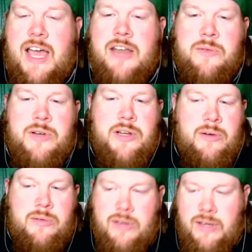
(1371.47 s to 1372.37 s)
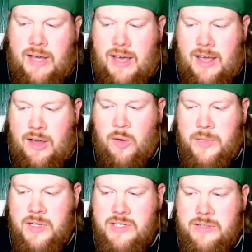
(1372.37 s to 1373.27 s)
I don't know. I
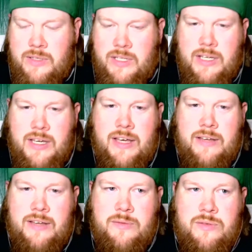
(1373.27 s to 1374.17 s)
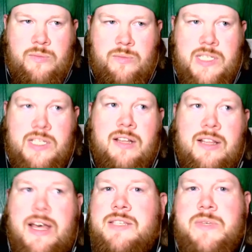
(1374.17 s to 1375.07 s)
hope there's a new look. We saw
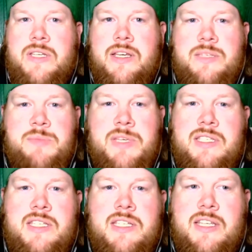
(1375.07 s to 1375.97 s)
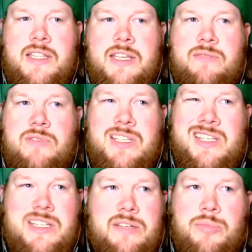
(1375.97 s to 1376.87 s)
last week against BC that they
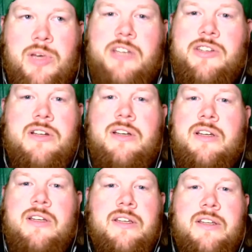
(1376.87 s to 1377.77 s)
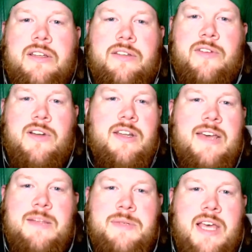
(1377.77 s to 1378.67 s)
really didn't pressure Vernon
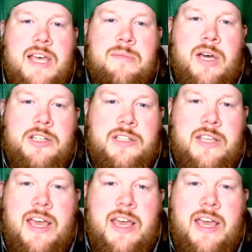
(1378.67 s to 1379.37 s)
Adams that much.